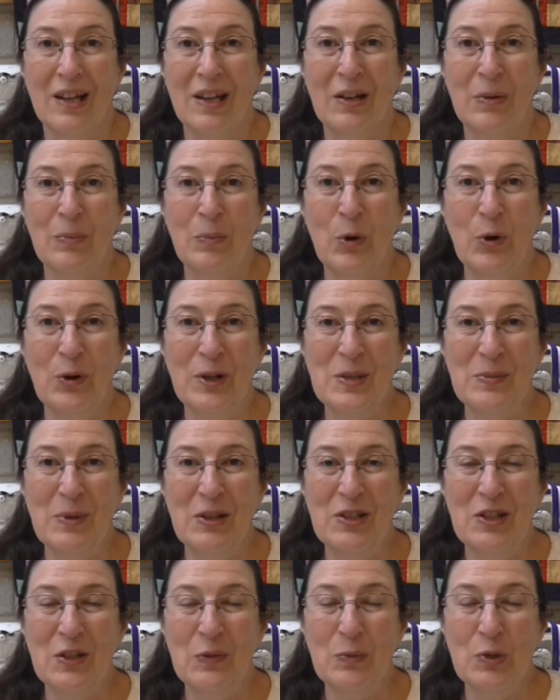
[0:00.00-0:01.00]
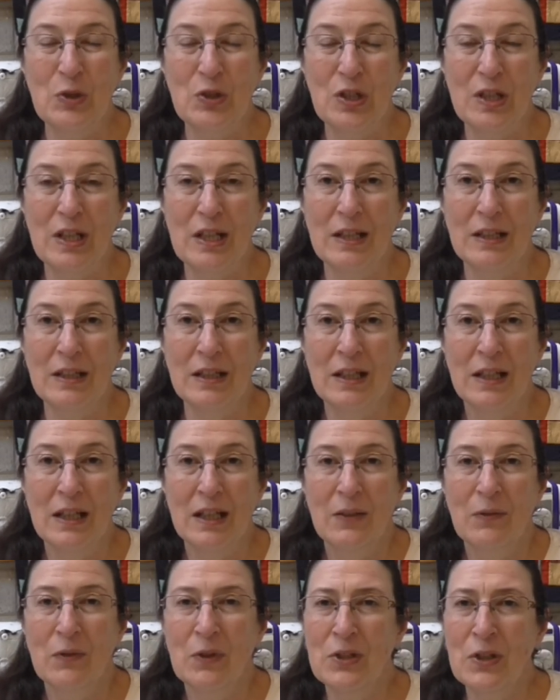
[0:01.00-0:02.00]
a more expensive machine.
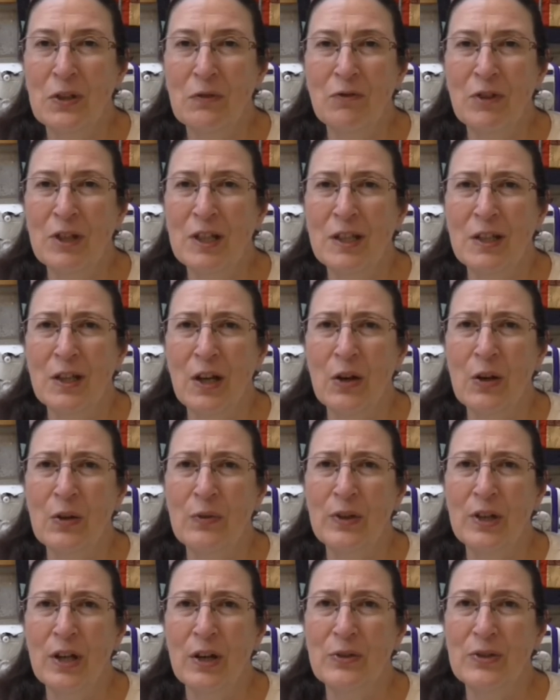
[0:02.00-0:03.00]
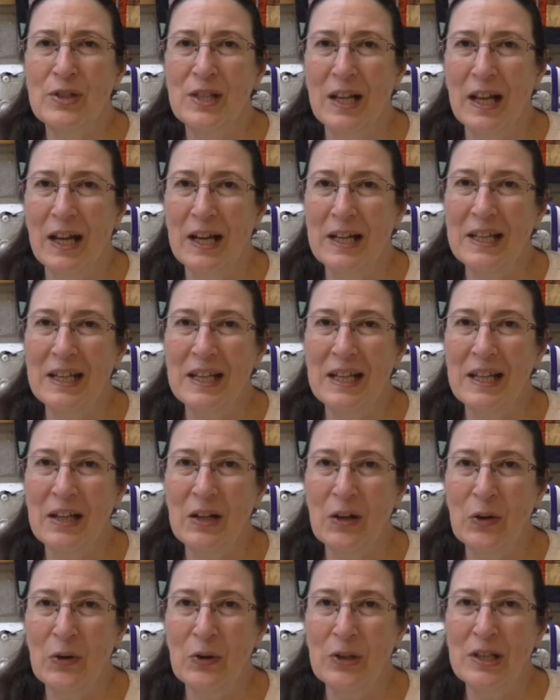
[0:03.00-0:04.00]
If you don't really know if you're going to like
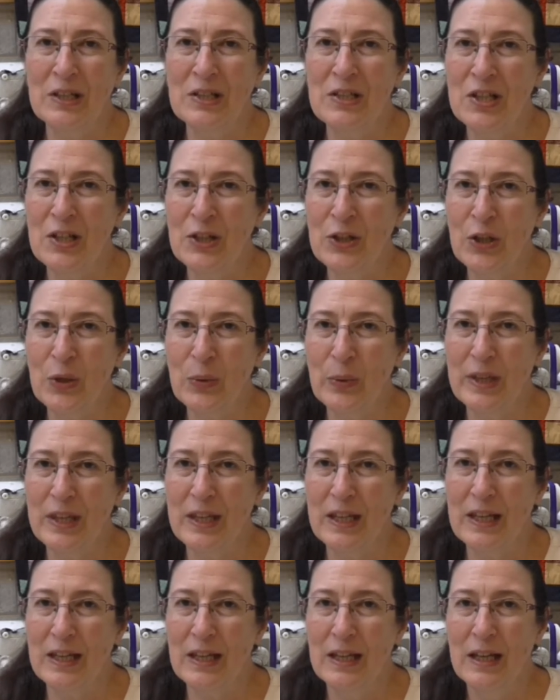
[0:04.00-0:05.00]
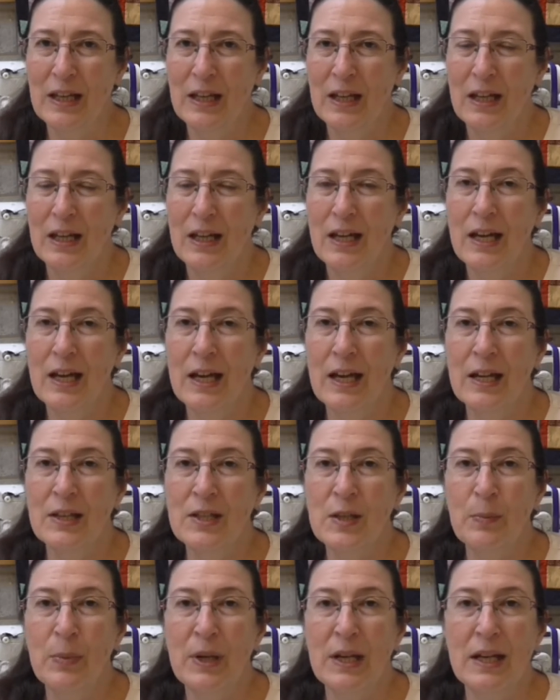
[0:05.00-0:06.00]
it or continue with it, it
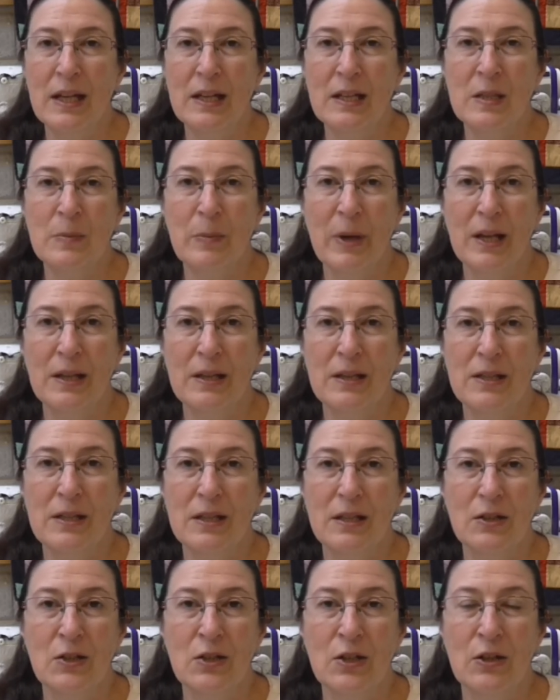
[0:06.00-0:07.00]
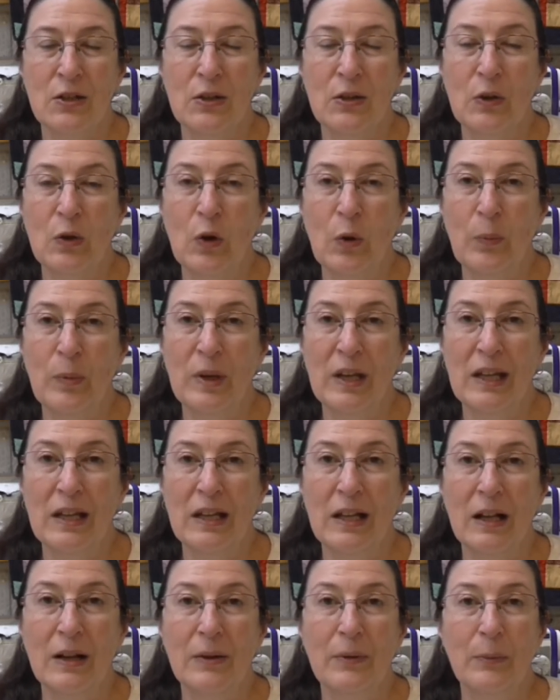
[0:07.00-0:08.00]
is a big expense to
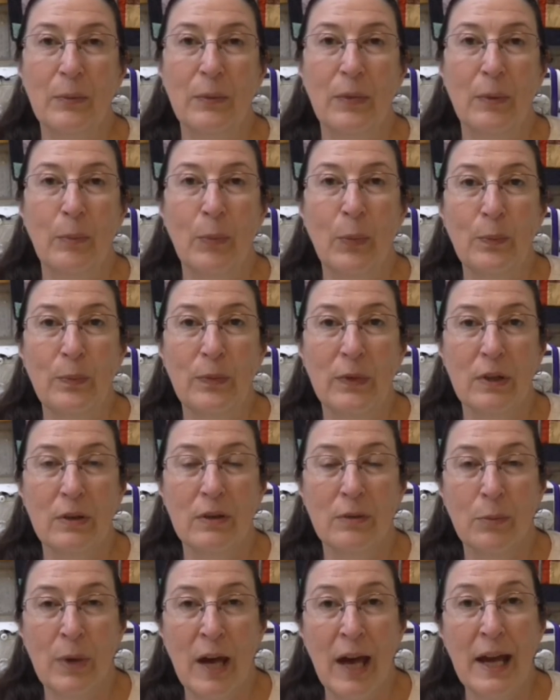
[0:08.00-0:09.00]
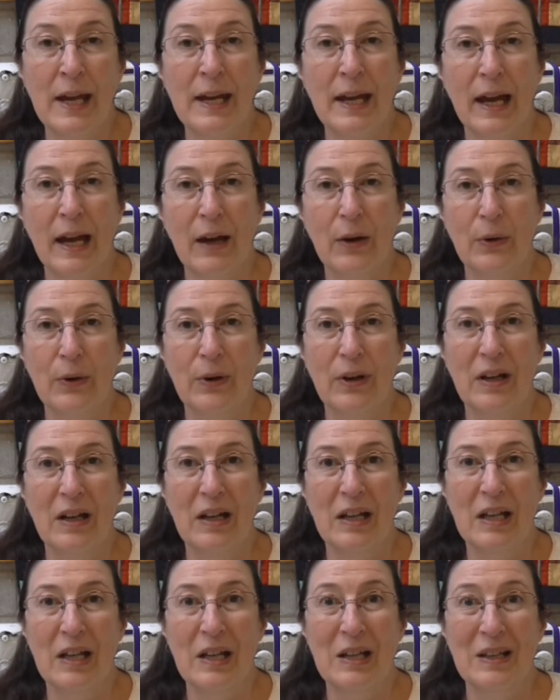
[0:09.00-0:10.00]
be paying out
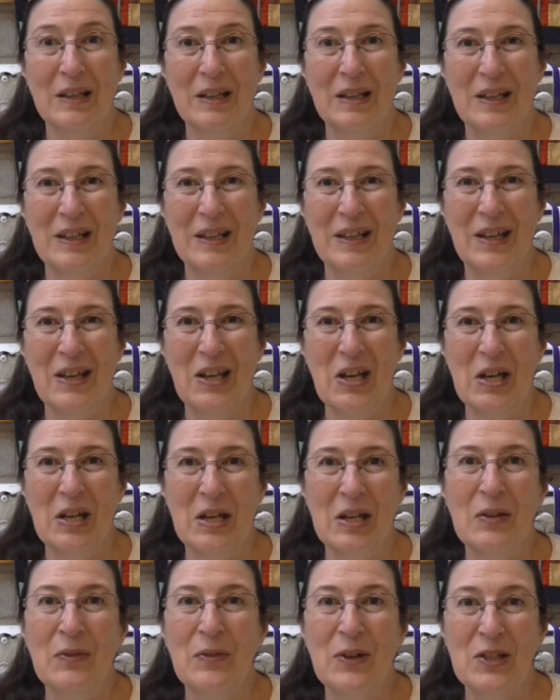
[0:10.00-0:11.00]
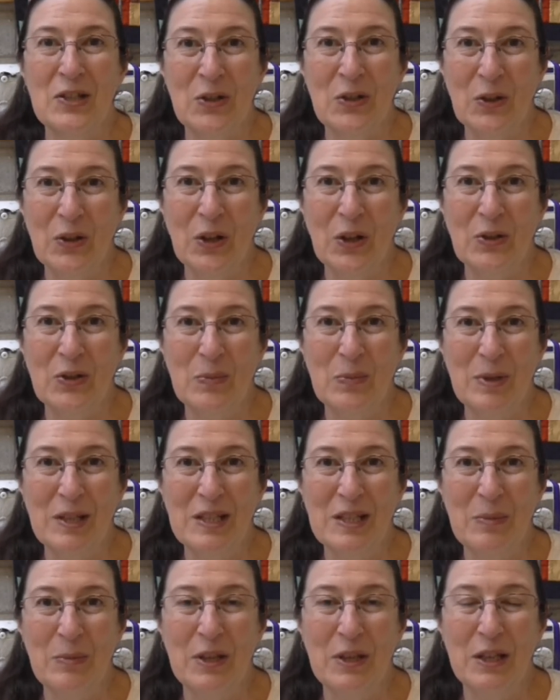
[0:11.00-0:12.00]
if it's not going to be
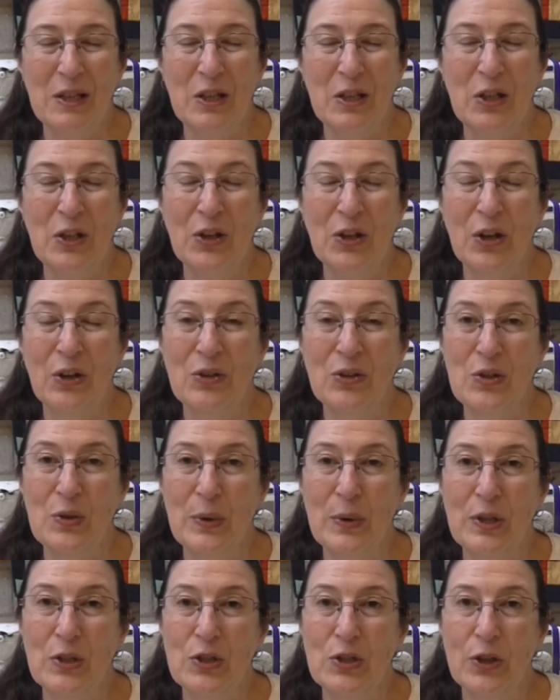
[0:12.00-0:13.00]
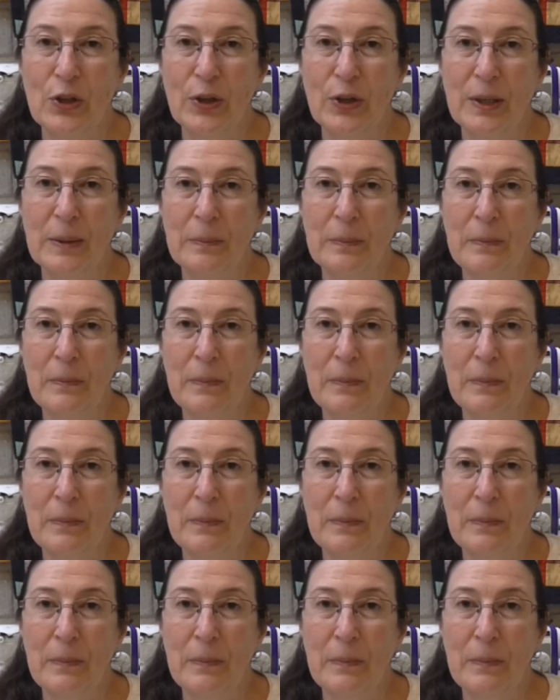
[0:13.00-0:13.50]
something that you're going to enjoy.